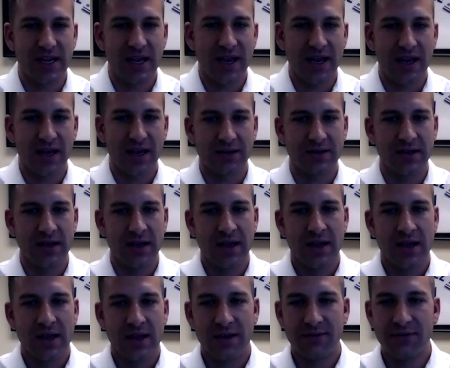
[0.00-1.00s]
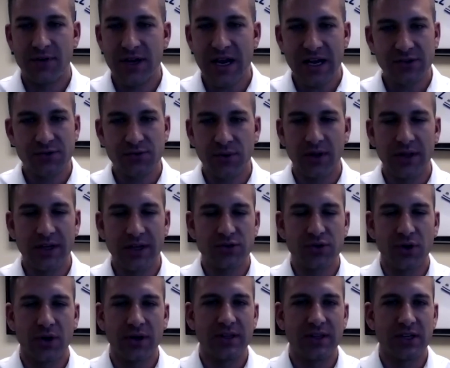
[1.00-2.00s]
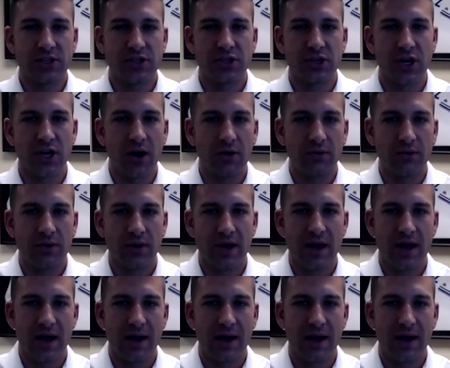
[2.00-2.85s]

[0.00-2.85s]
And if you guys really enjoyed this show,